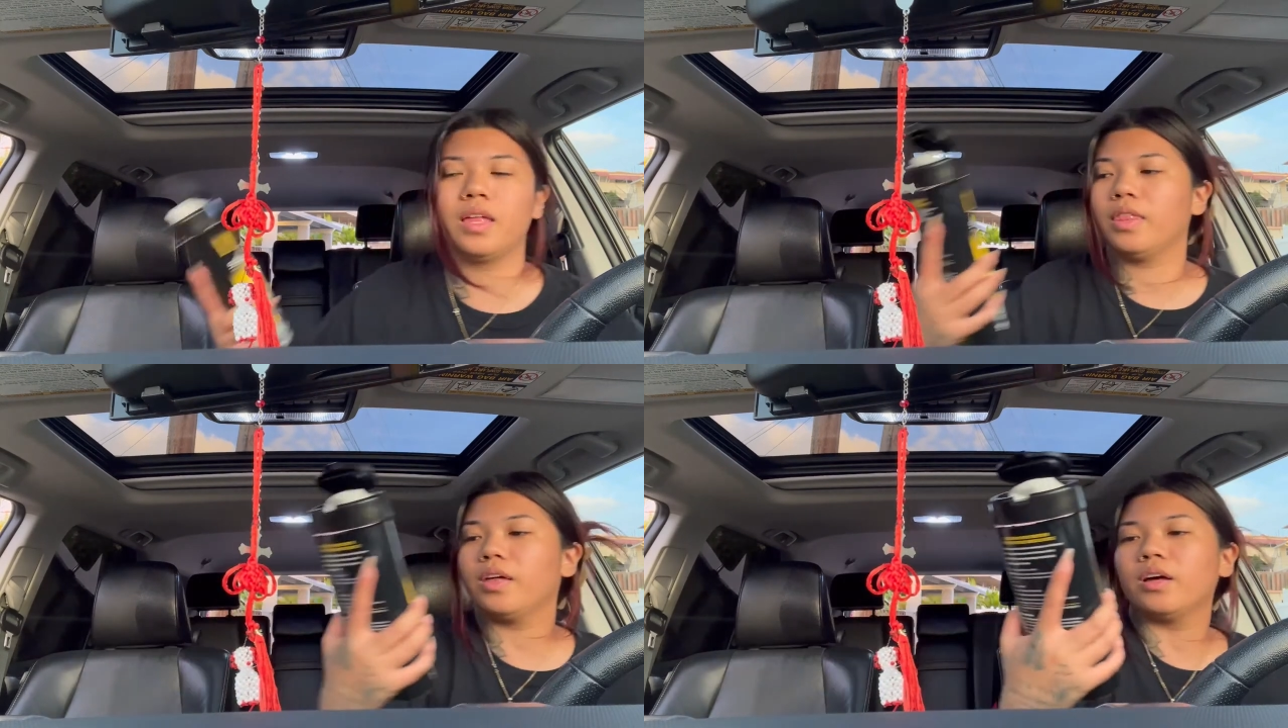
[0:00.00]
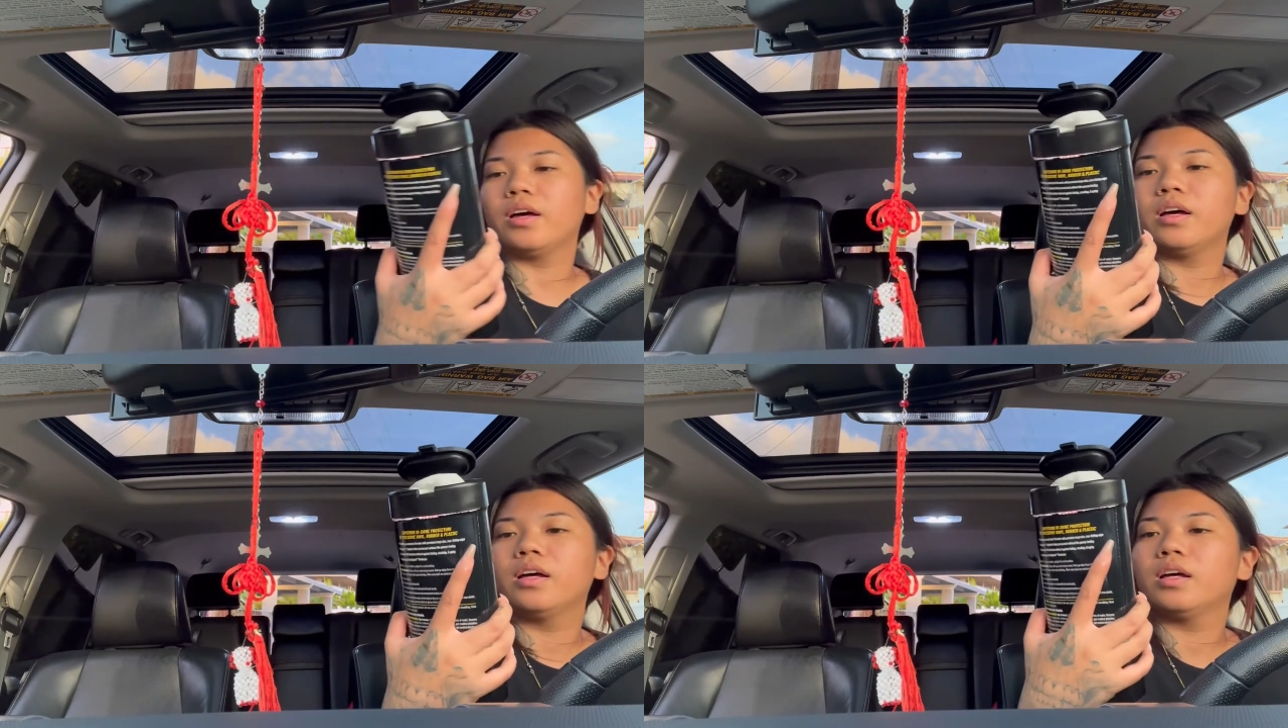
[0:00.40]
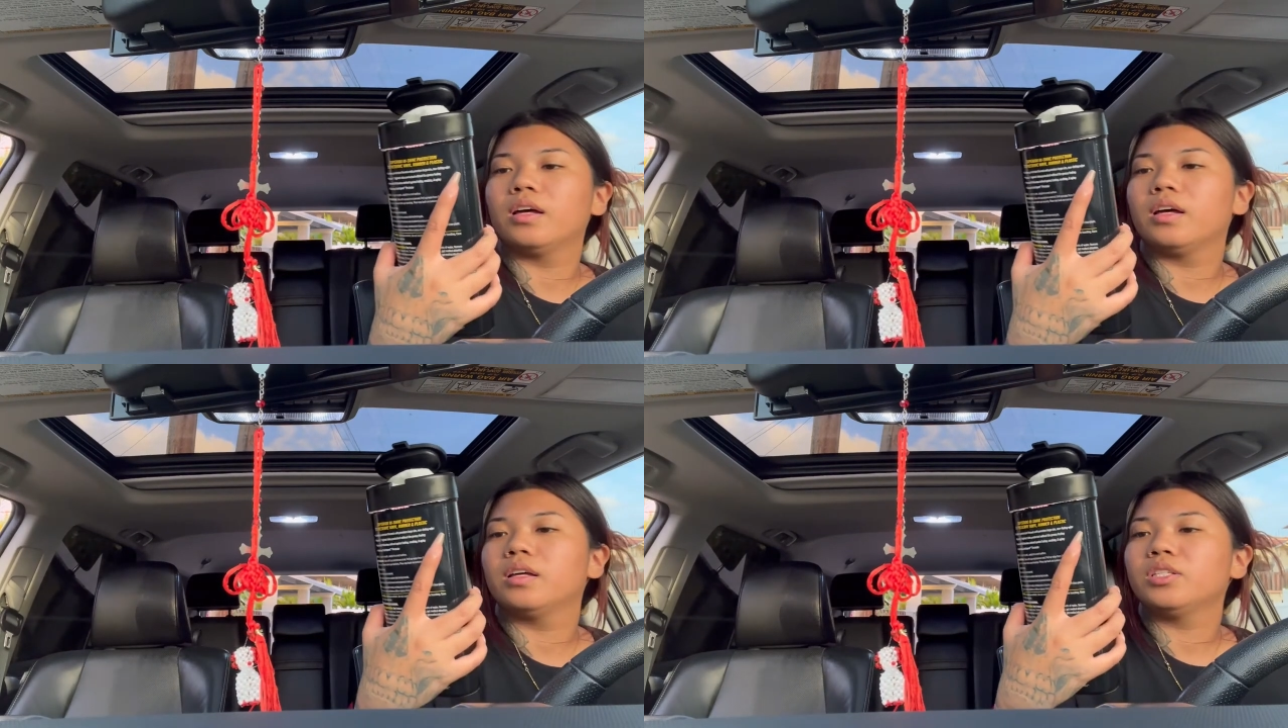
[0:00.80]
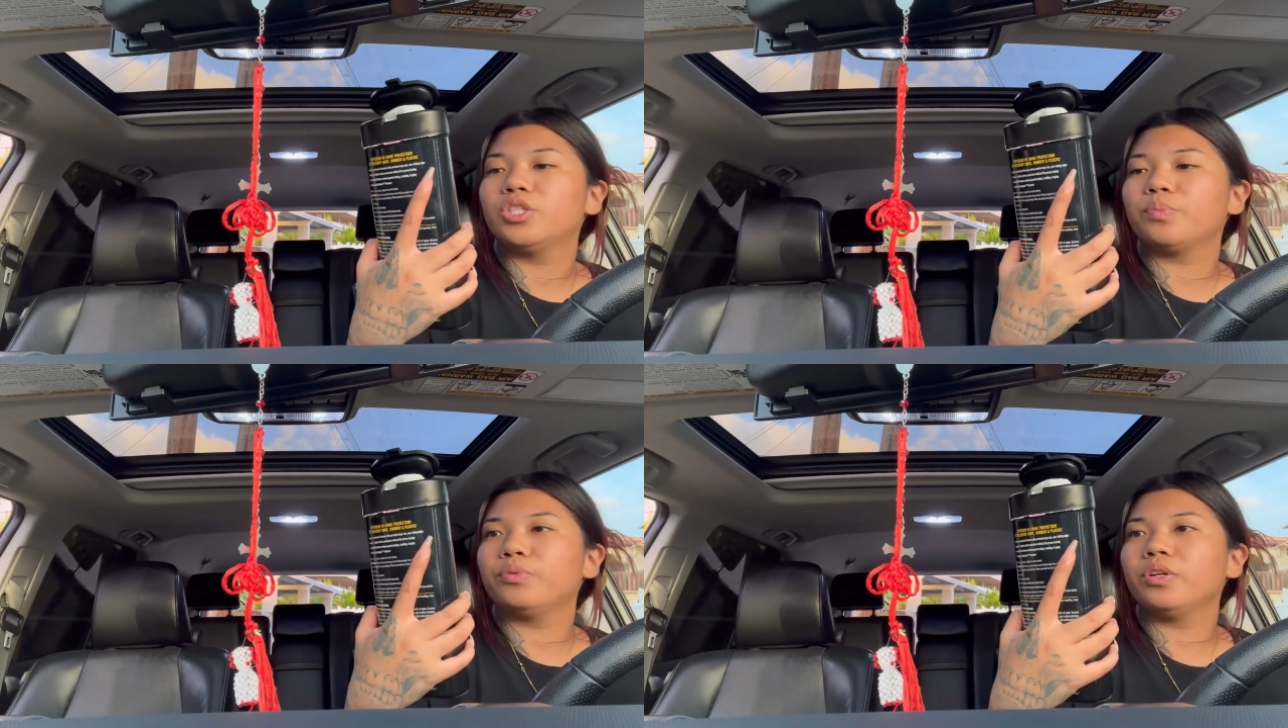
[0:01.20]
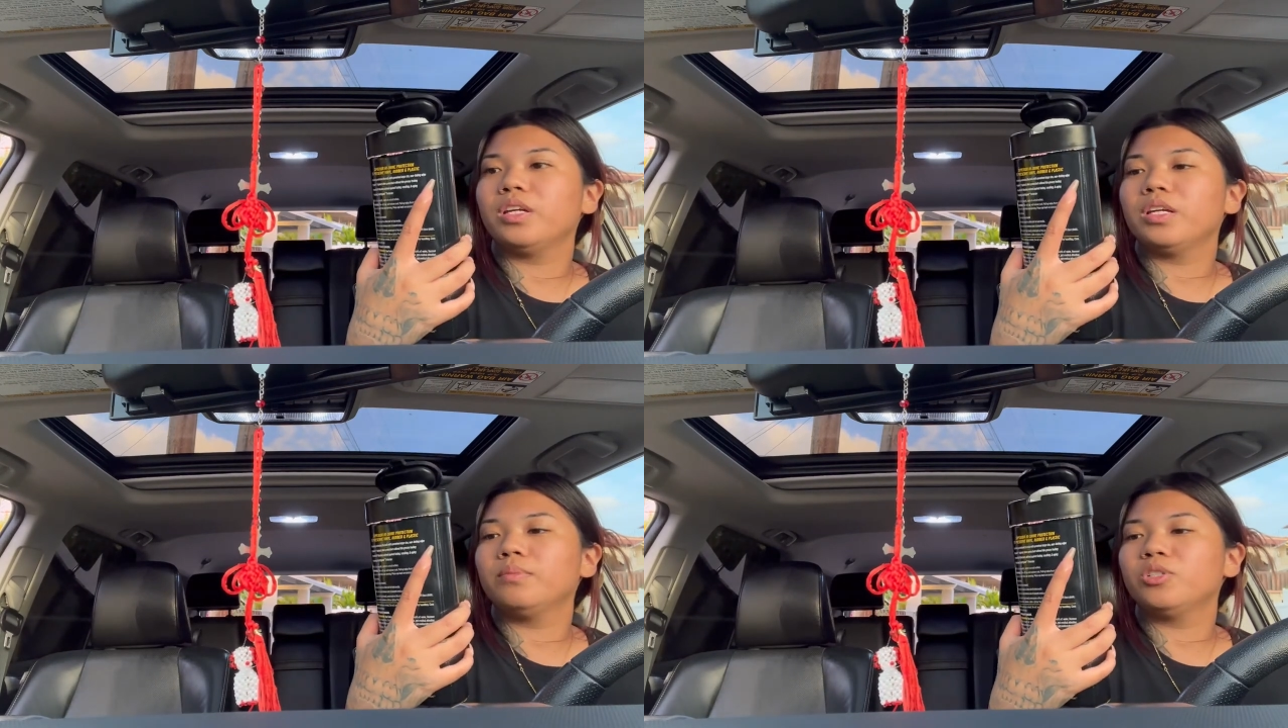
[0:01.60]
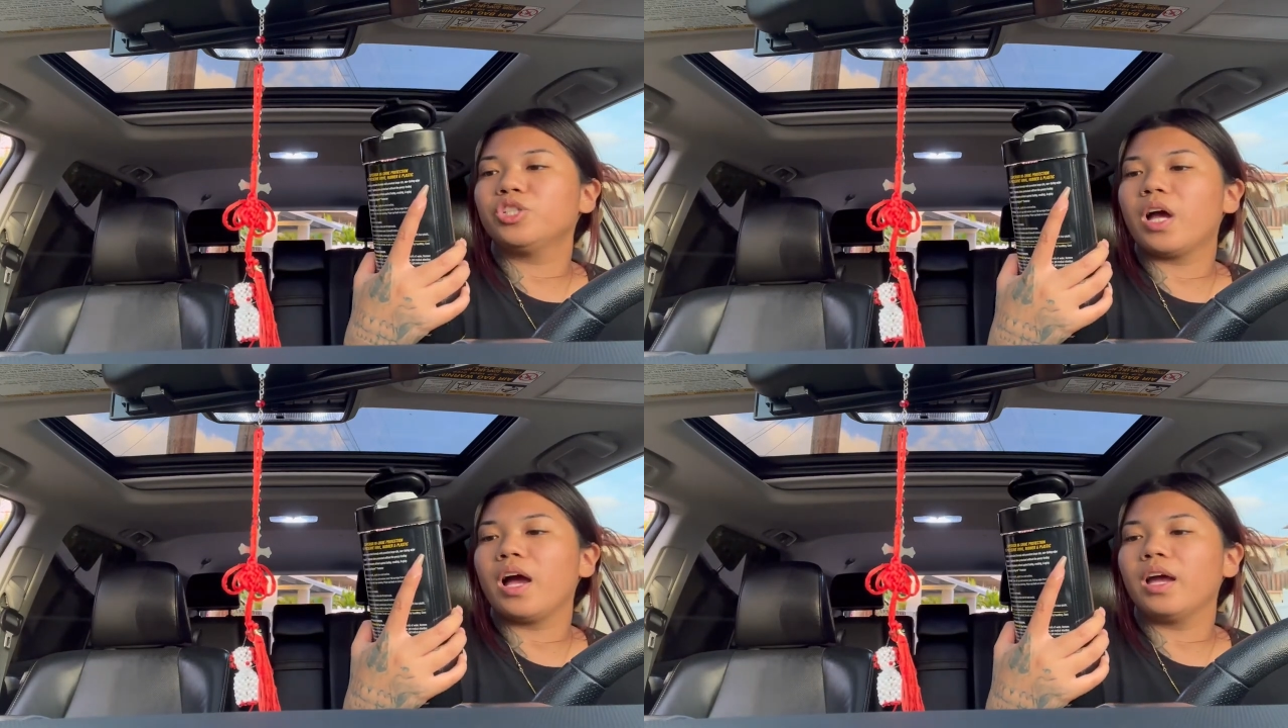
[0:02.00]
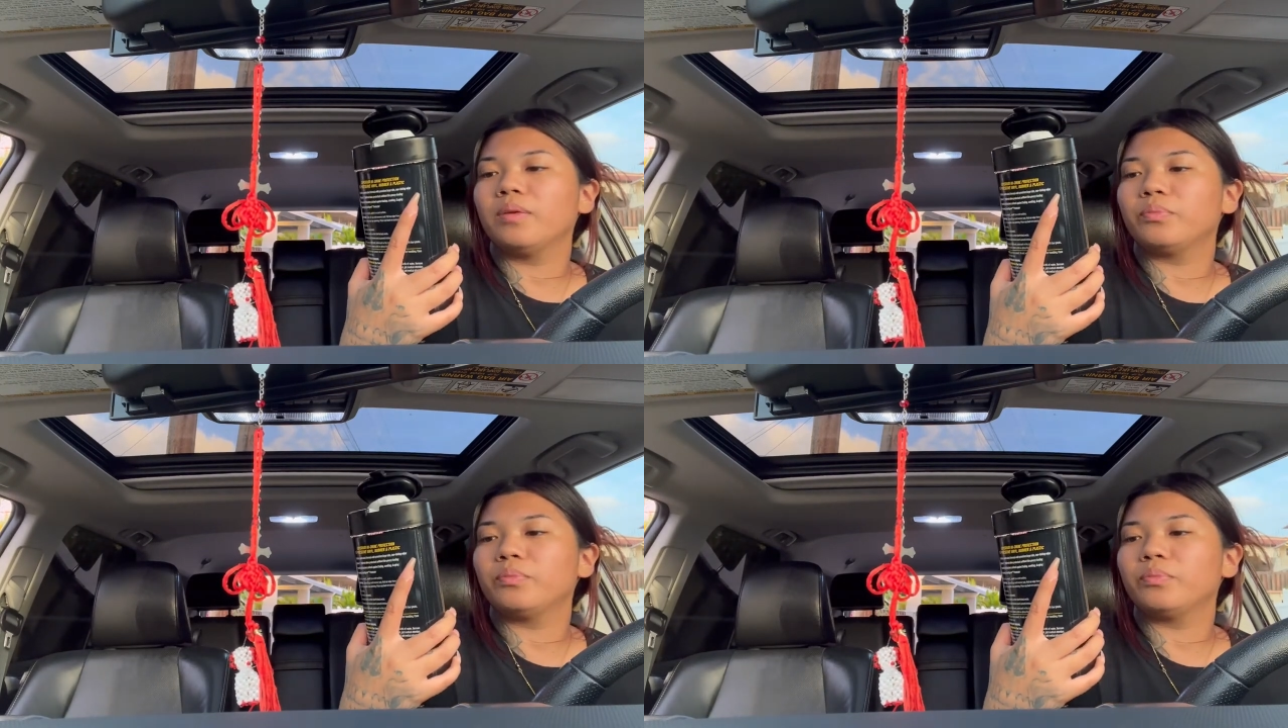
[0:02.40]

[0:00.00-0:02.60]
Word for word: the Supreme Shine